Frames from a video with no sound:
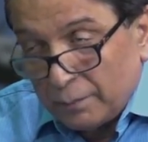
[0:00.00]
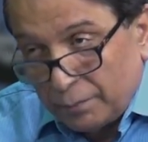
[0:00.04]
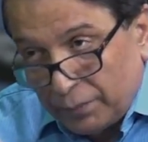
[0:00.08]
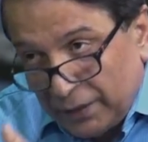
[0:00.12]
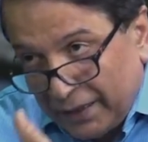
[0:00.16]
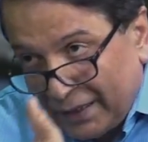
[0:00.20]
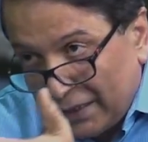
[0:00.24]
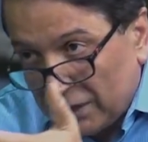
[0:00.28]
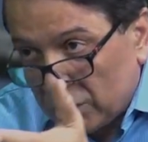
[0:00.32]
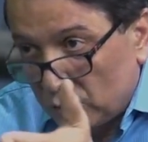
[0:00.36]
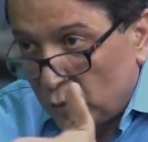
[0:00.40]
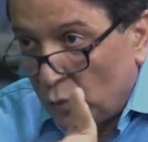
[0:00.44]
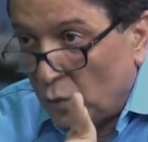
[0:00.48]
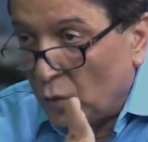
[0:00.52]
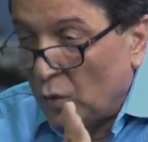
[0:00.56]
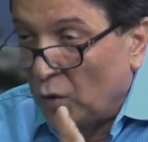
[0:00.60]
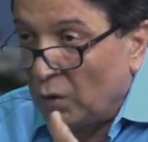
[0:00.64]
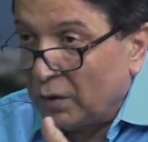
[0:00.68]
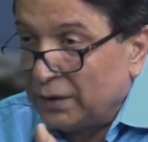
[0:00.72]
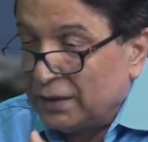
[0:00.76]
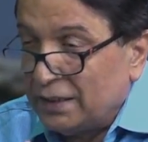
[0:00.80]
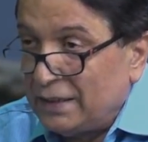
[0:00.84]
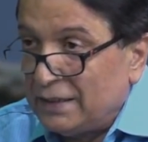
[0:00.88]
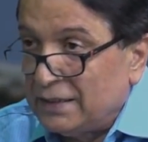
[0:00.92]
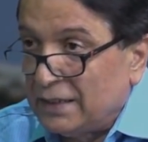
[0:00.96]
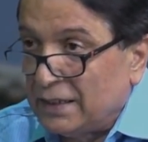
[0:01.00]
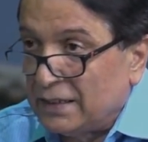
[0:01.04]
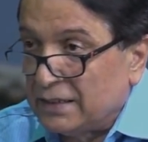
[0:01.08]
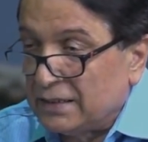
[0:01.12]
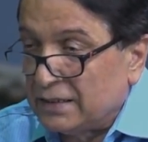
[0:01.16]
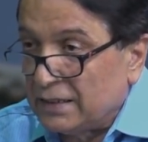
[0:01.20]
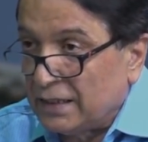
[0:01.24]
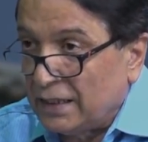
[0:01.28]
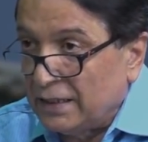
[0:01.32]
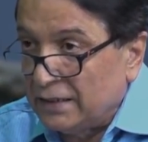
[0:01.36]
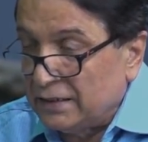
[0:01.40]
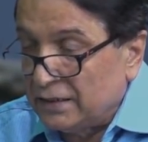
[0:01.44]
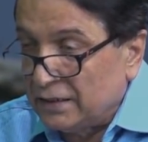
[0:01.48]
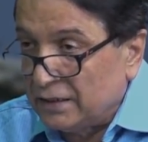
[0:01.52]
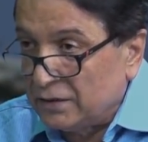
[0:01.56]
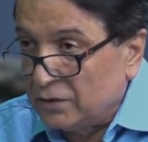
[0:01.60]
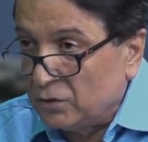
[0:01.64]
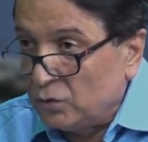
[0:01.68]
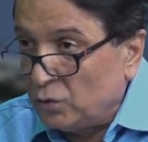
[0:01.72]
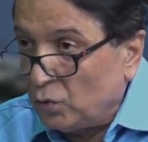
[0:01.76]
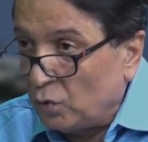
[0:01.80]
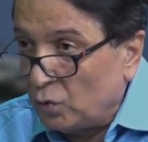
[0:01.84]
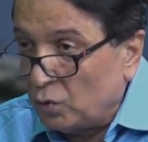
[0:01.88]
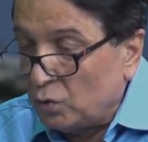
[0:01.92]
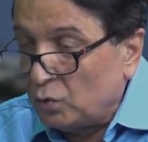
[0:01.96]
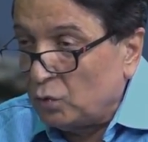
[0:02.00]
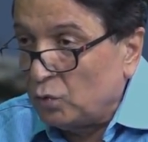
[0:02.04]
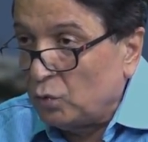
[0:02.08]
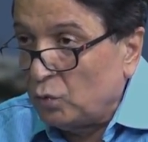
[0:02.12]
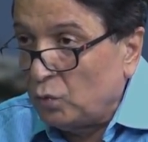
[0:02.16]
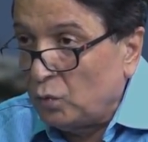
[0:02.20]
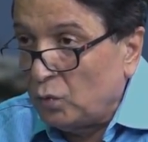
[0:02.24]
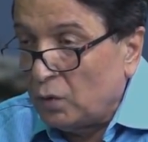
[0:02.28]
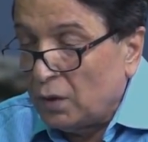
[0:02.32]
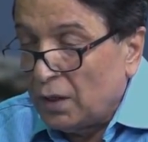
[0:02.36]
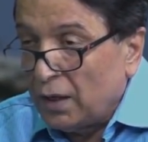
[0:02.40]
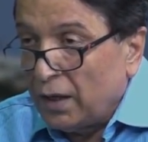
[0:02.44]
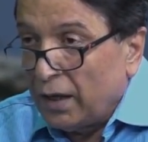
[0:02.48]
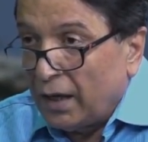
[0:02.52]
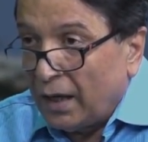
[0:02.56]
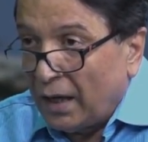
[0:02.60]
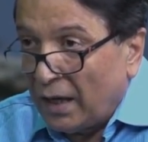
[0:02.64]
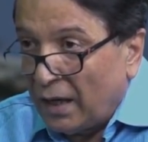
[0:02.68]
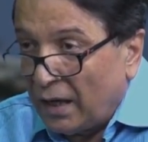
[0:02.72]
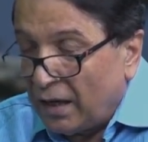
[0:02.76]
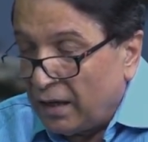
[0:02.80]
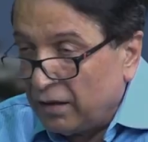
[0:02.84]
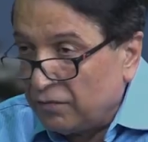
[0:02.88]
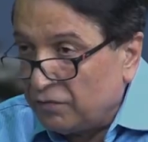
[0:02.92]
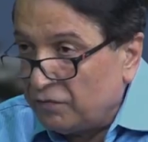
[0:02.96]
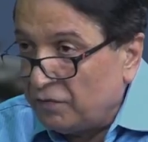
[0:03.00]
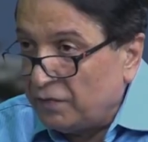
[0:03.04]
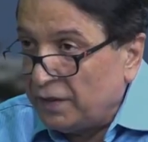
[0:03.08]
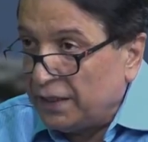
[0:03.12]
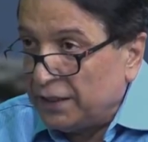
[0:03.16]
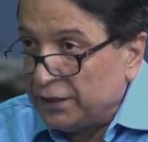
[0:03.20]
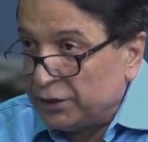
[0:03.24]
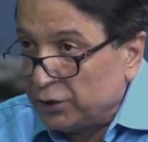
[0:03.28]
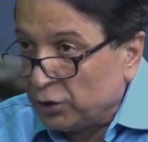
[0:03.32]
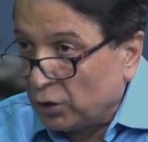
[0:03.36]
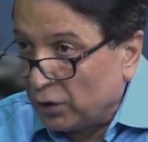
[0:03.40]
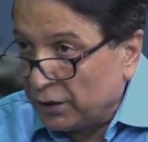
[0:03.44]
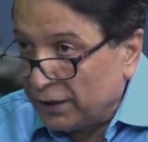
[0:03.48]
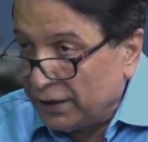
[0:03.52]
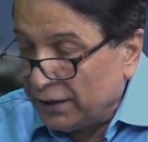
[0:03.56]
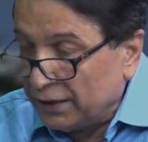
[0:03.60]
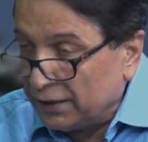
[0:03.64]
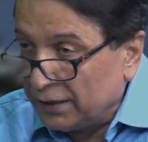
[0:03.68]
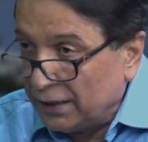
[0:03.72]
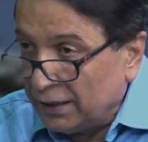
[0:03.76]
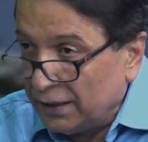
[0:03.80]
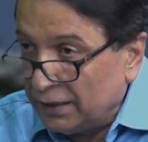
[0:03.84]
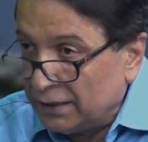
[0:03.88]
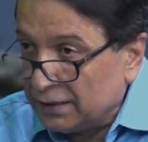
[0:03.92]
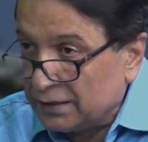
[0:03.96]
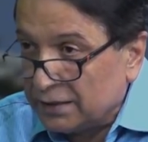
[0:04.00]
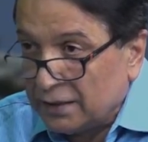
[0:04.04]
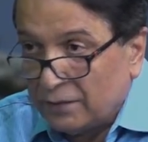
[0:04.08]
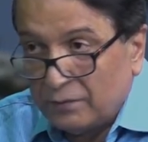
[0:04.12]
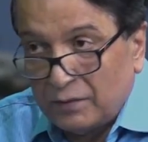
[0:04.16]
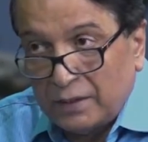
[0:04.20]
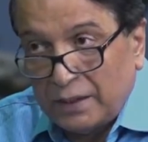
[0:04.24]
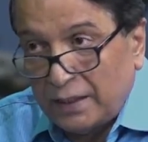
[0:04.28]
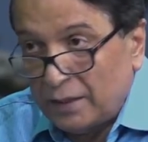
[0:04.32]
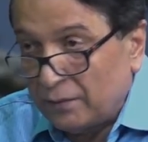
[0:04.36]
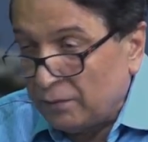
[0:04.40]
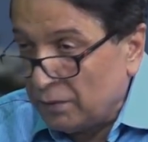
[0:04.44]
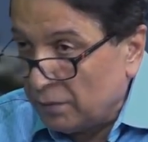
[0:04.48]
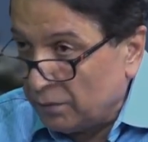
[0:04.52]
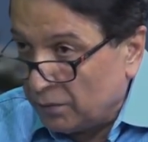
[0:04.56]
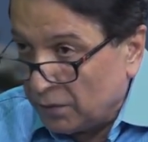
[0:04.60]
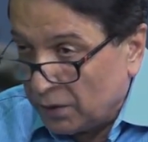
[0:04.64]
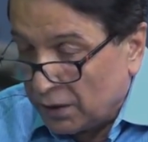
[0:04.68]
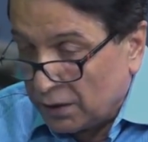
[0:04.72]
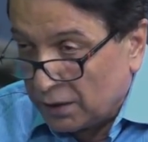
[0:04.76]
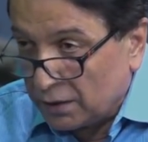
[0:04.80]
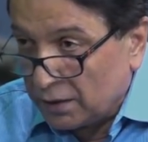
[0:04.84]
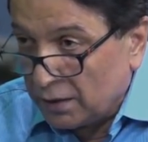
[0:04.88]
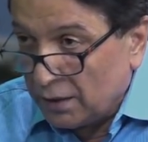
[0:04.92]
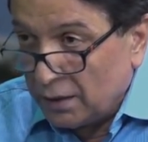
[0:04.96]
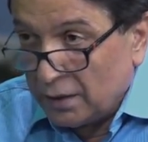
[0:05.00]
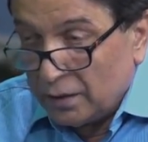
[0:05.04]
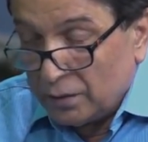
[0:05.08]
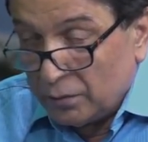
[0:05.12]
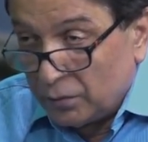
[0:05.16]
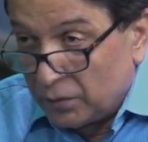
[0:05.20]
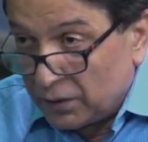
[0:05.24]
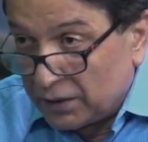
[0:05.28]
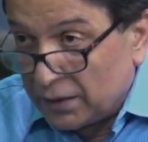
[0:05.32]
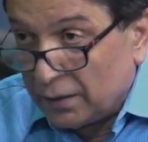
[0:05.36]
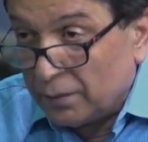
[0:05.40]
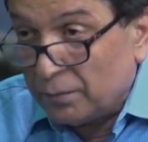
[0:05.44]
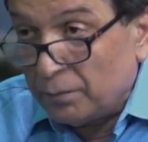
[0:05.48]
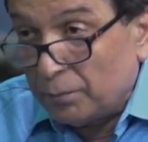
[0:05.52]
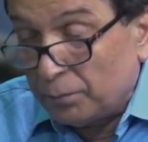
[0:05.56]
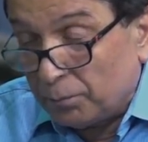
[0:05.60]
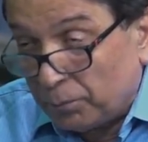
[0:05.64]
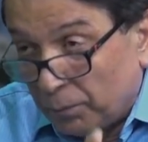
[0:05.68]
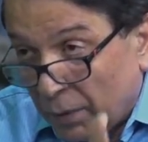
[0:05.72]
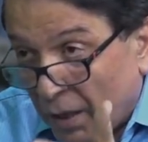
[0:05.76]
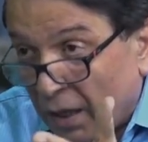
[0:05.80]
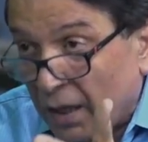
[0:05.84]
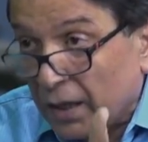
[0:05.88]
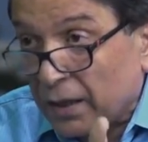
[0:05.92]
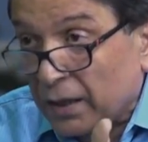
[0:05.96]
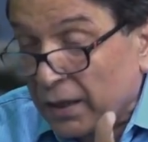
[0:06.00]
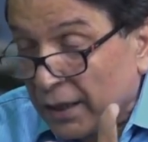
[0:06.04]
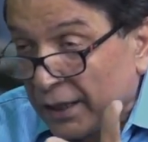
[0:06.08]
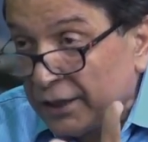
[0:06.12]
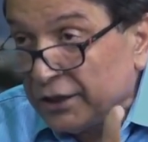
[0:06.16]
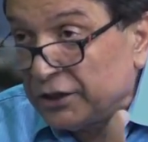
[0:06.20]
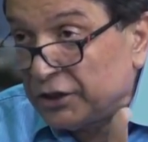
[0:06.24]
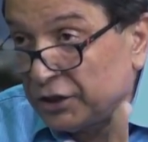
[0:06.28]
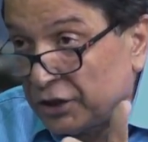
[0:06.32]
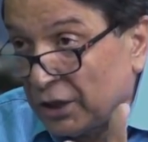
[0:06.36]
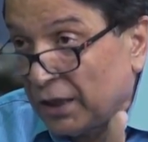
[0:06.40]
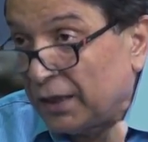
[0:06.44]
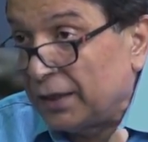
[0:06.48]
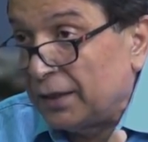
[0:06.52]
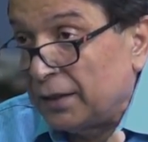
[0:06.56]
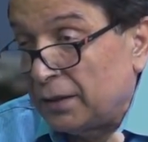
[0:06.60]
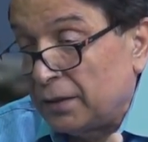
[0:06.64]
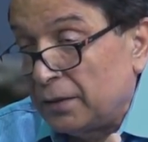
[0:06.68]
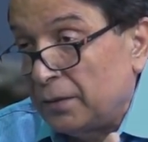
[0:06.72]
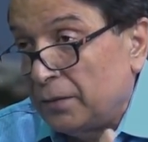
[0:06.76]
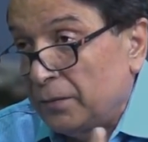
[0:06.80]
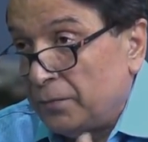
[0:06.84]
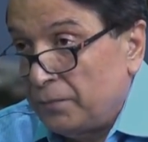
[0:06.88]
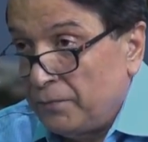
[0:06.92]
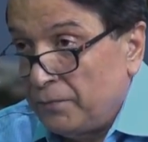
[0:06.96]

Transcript: Please do all these exercises, don't do halfway shoddy things, they will never work with a power like China.